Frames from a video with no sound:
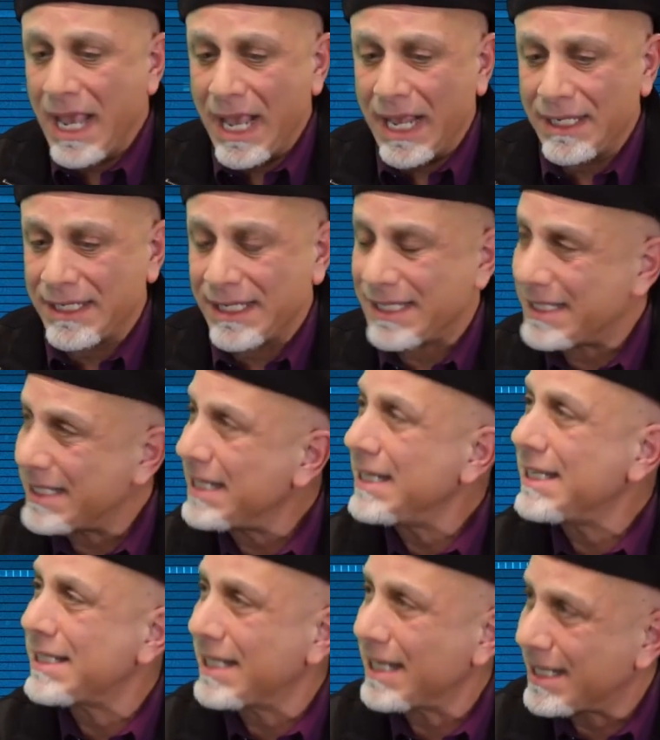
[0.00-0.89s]
and to
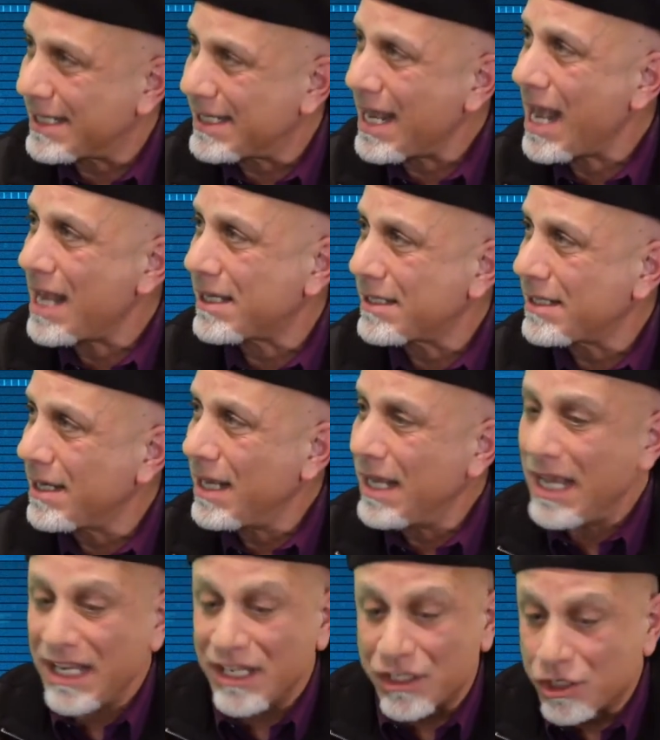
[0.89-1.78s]
see success
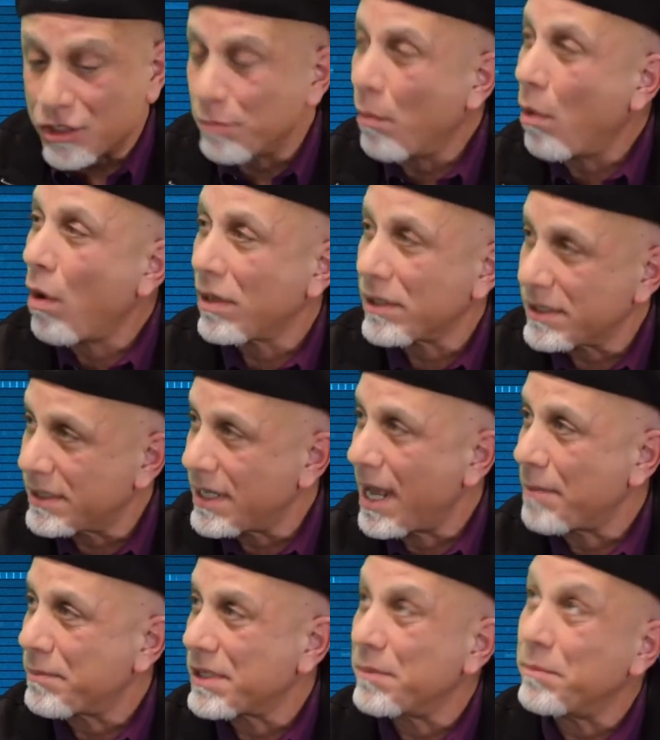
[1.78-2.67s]
in small
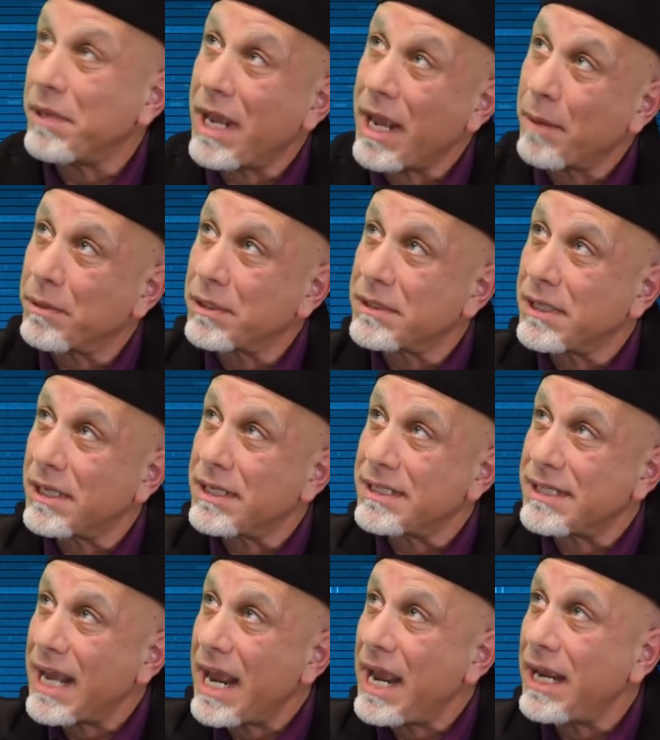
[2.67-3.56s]
steps and be able to
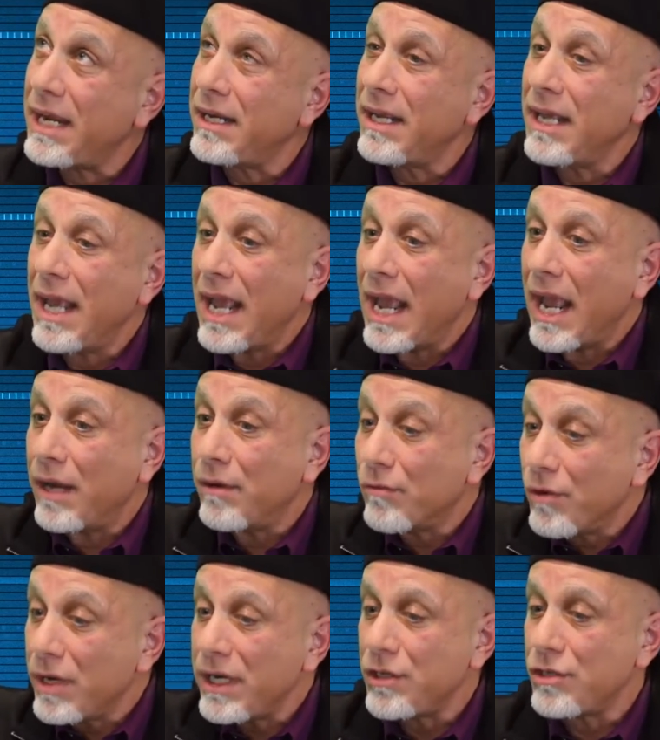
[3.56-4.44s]
attain
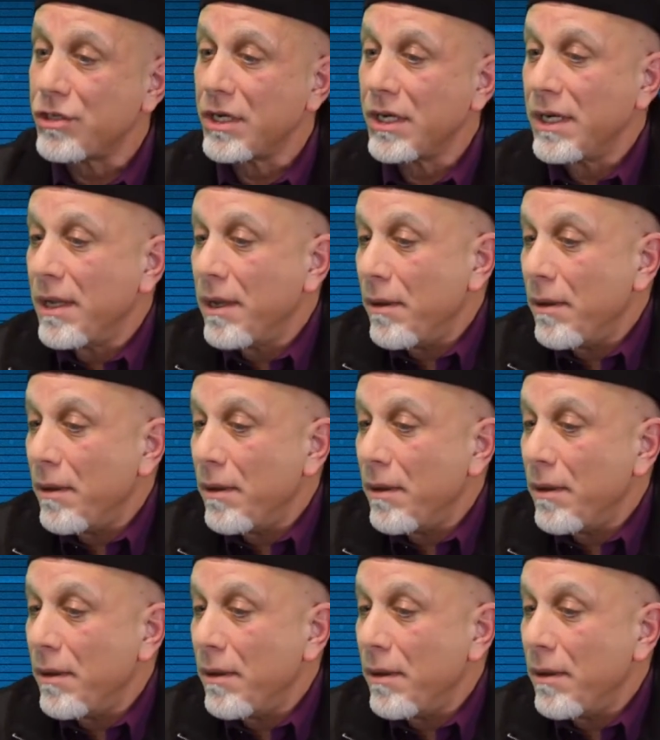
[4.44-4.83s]
and reach